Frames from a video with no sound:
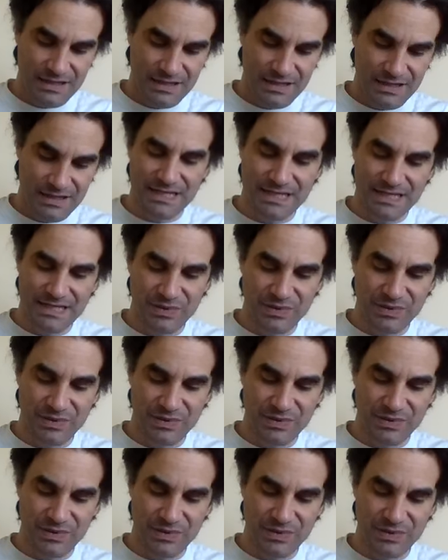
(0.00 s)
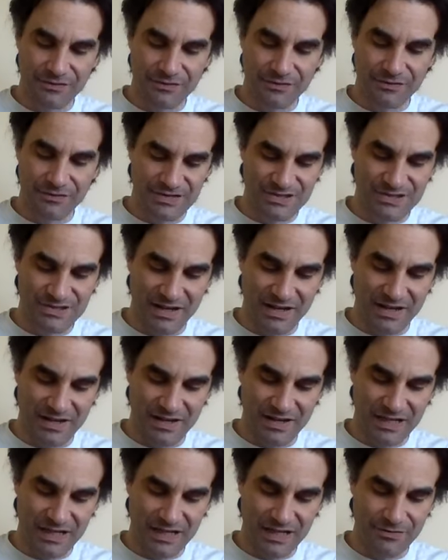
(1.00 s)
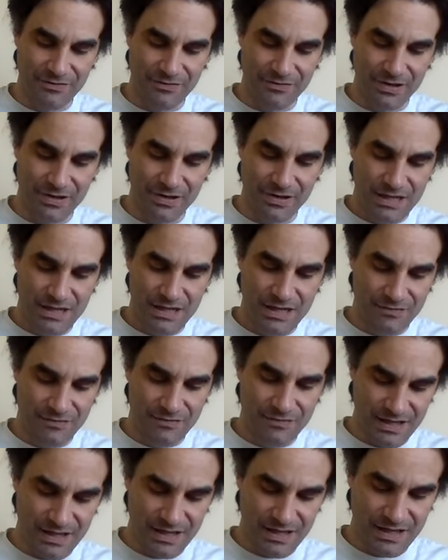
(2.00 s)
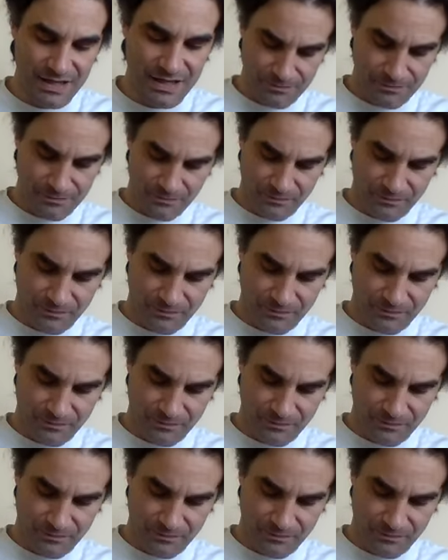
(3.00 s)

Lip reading: simply, I'm looking for, see if I can find the cover of his.